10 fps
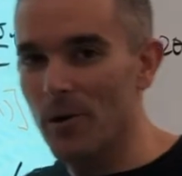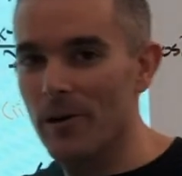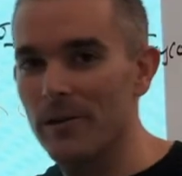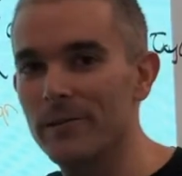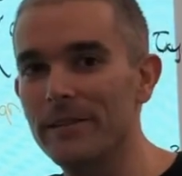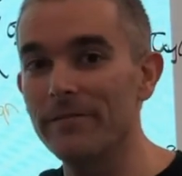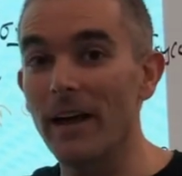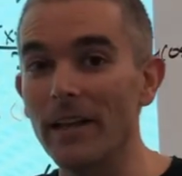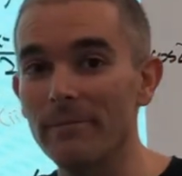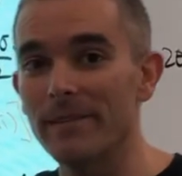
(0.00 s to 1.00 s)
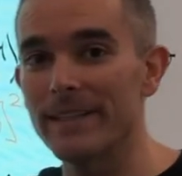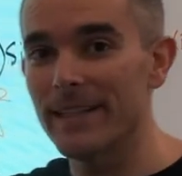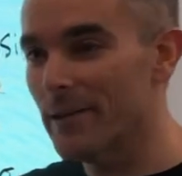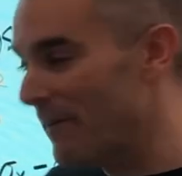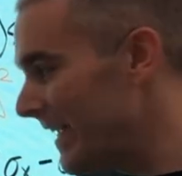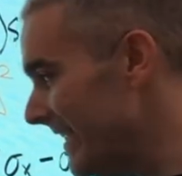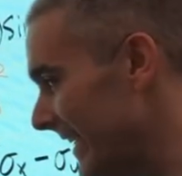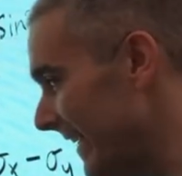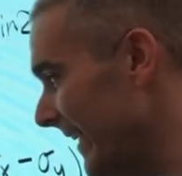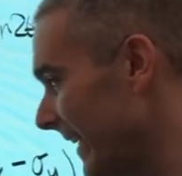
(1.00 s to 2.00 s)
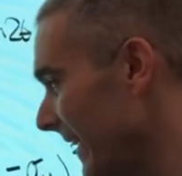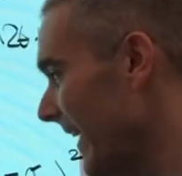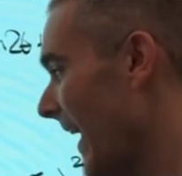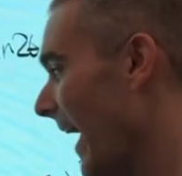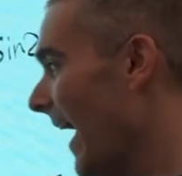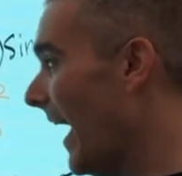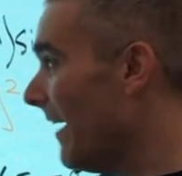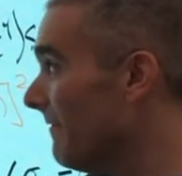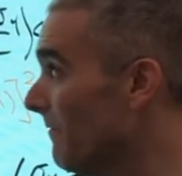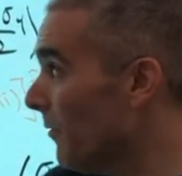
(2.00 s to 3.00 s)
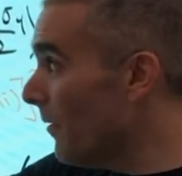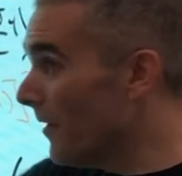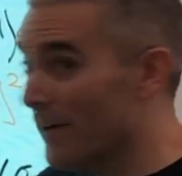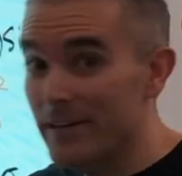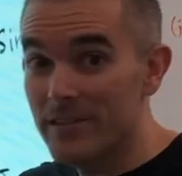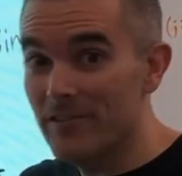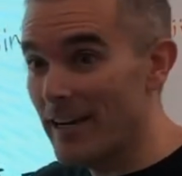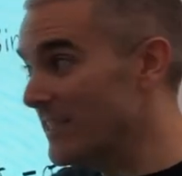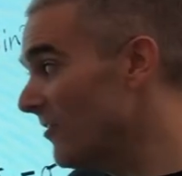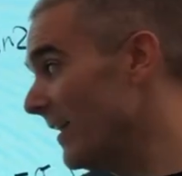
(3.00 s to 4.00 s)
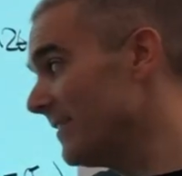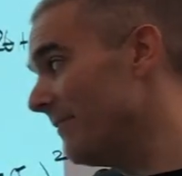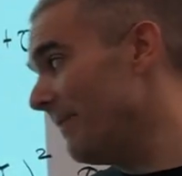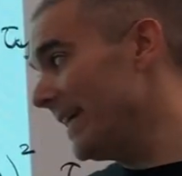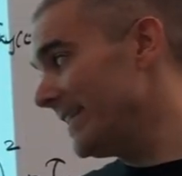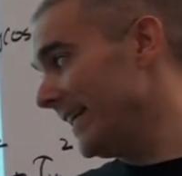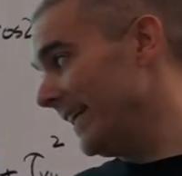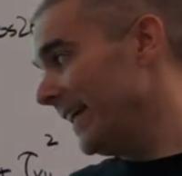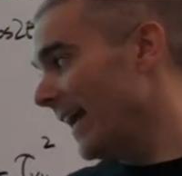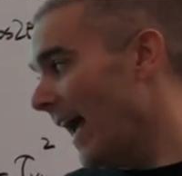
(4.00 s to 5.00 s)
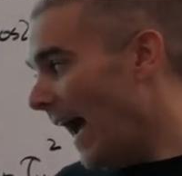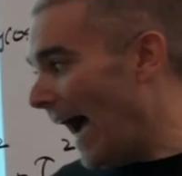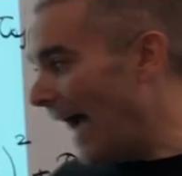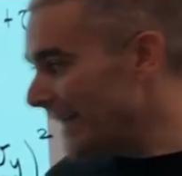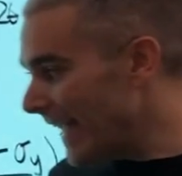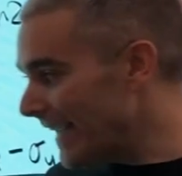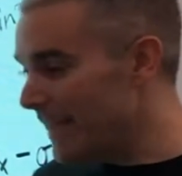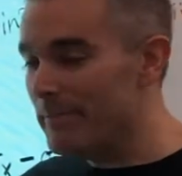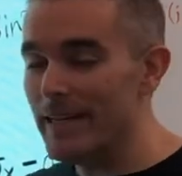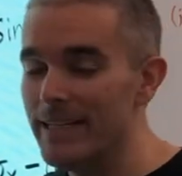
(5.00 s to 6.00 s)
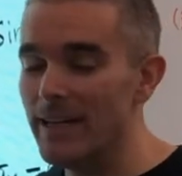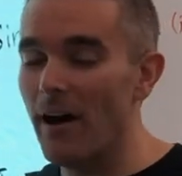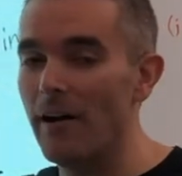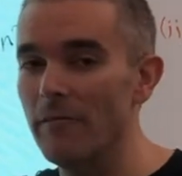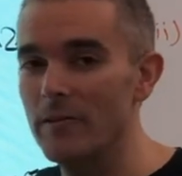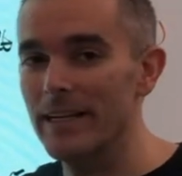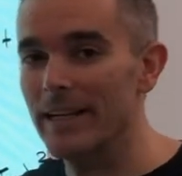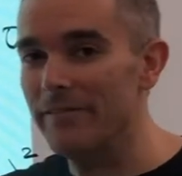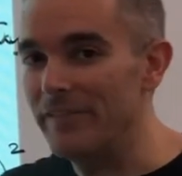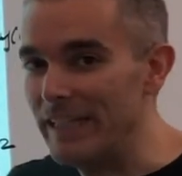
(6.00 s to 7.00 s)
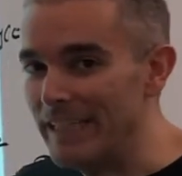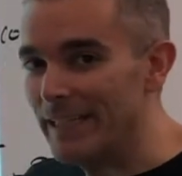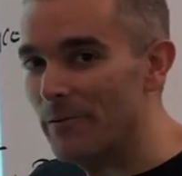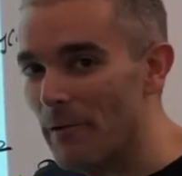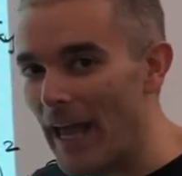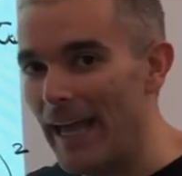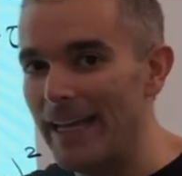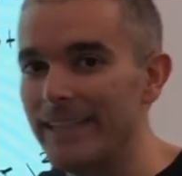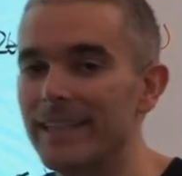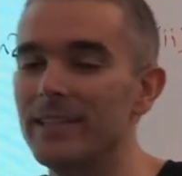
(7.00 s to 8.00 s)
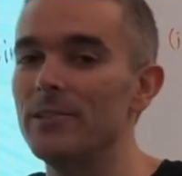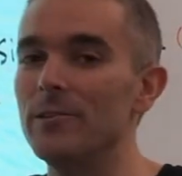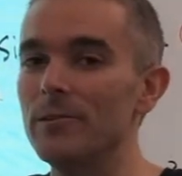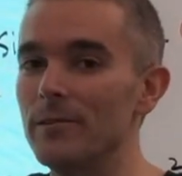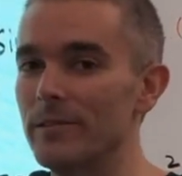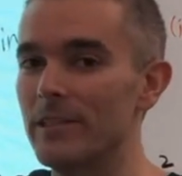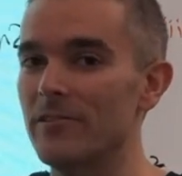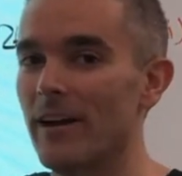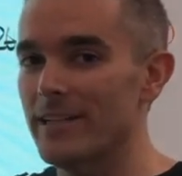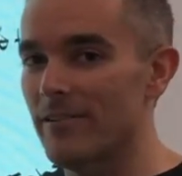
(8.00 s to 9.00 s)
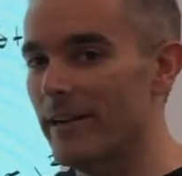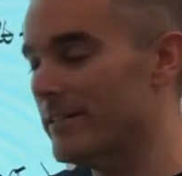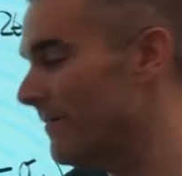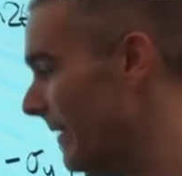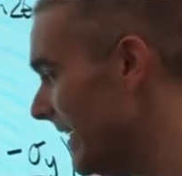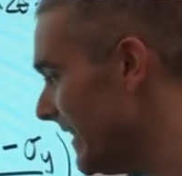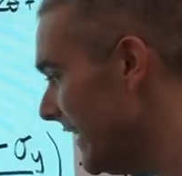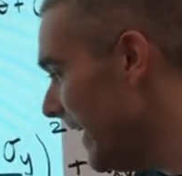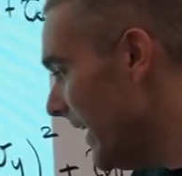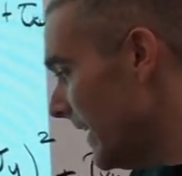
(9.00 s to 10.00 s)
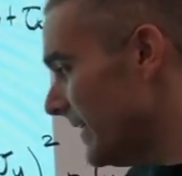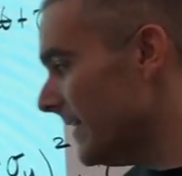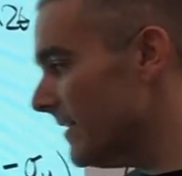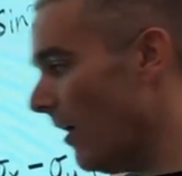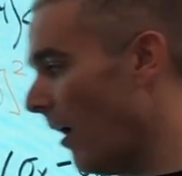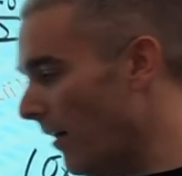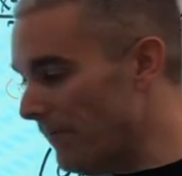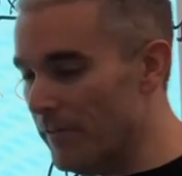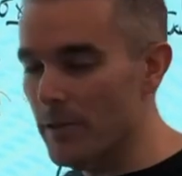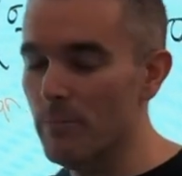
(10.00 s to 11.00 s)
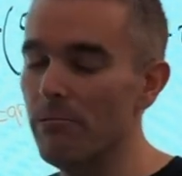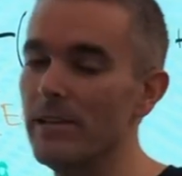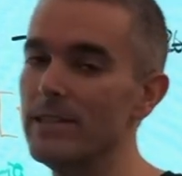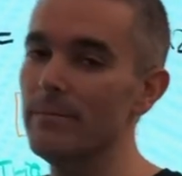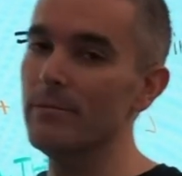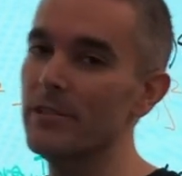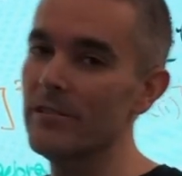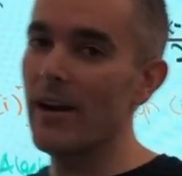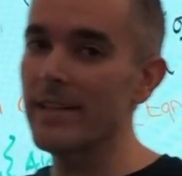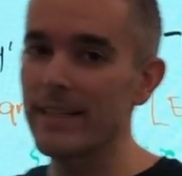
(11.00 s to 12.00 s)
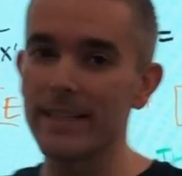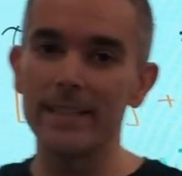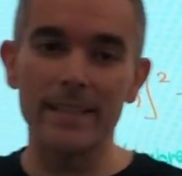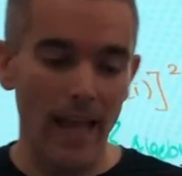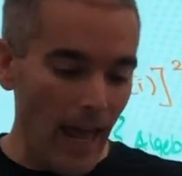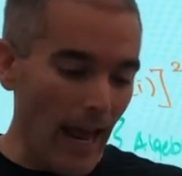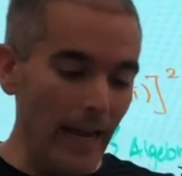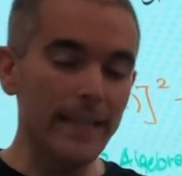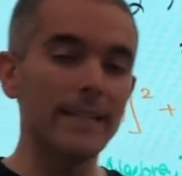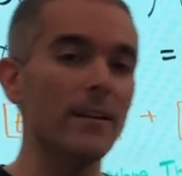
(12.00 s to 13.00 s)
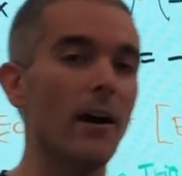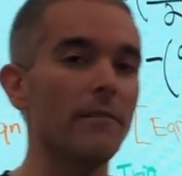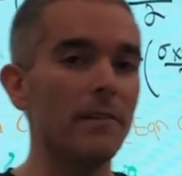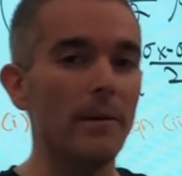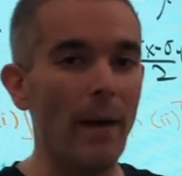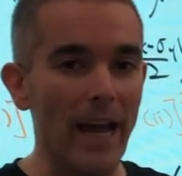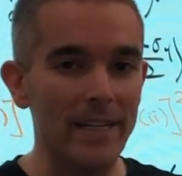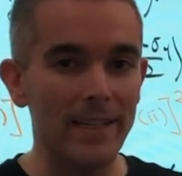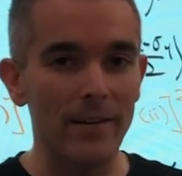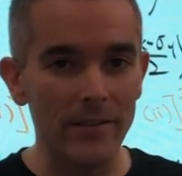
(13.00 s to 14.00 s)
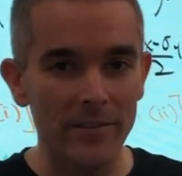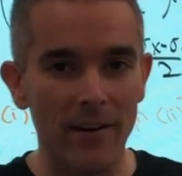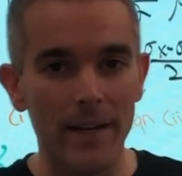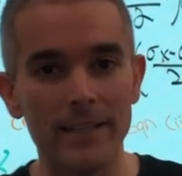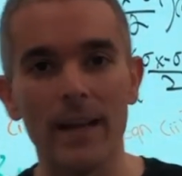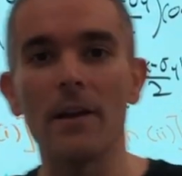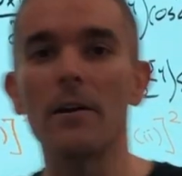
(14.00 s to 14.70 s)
Mohr, who developed this equation uh, for stress transformation. I like it because it offers a convenient way to do the stress transformation, to solve for the principal stresses, and to solve for the max shear stress